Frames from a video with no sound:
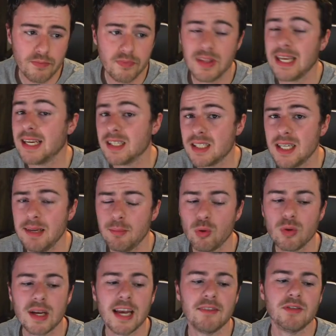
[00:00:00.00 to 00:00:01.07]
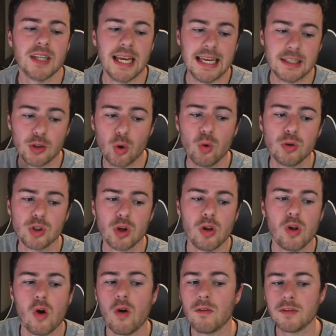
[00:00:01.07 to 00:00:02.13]
the gazebo gives a
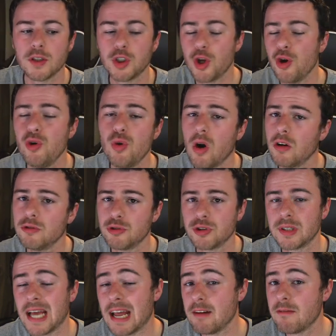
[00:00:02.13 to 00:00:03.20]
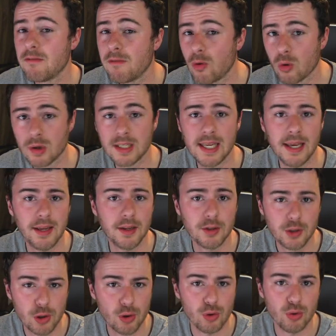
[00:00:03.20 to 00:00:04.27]
total of
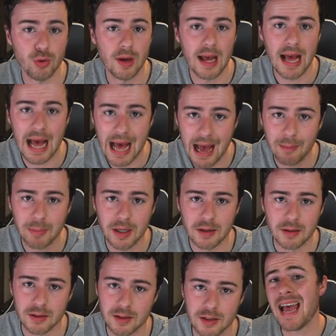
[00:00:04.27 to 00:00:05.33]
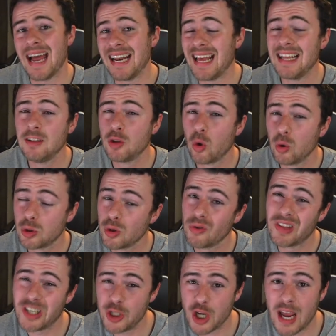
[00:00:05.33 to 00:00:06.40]
242 happiness. And in total,
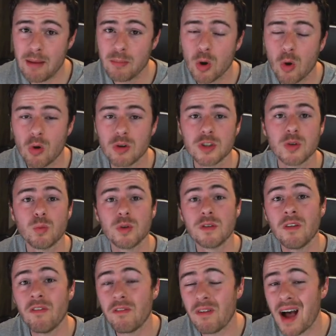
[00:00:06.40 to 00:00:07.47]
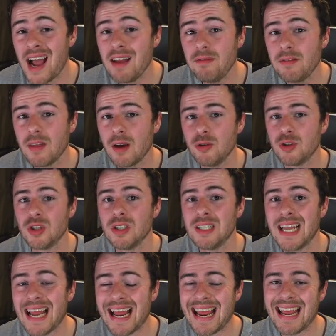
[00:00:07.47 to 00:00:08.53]
the gem cost was
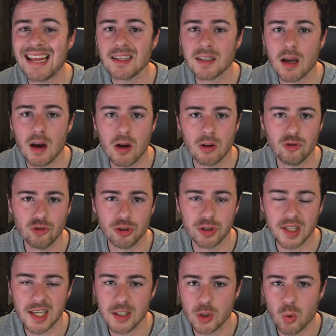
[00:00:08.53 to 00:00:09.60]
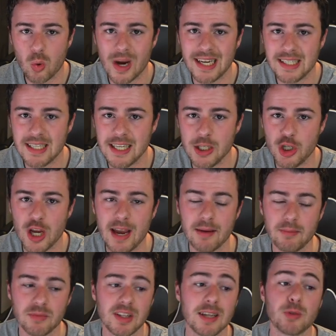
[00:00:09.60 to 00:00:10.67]
5,820
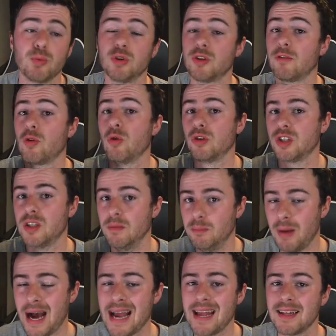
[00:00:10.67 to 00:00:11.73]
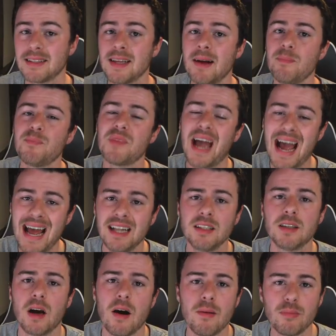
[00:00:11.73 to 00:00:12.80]
gems. This was of course to buy it and
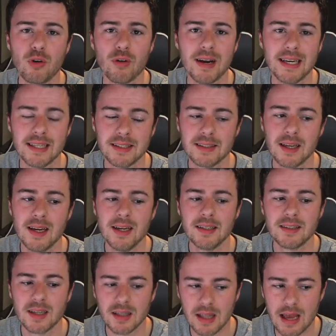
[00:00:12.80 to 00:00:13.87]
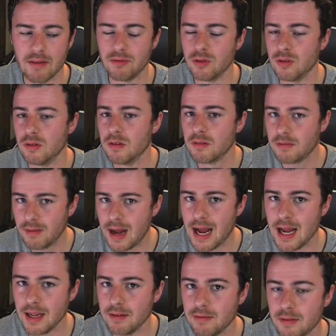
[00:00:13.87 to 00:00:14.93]
to upgrade it to level
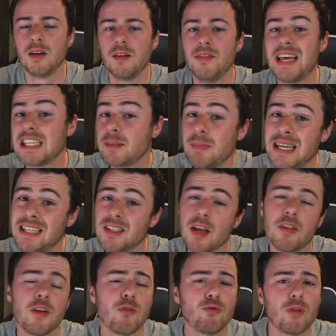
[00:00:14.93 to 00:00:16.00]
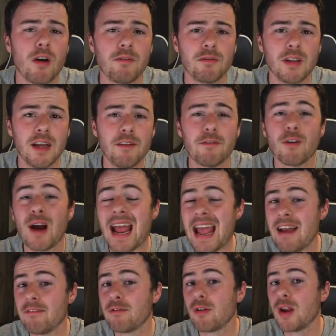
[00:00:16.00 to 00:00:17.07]
5. This means that roughly for
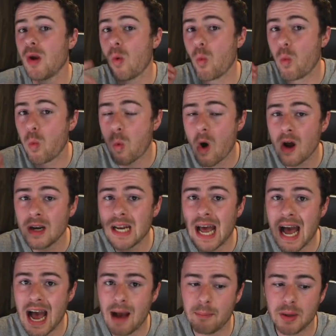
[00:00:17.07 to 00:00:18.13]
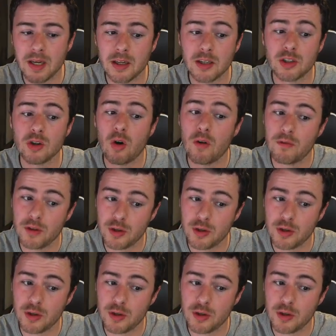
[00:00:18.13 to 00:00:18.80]
every 1 happiness of the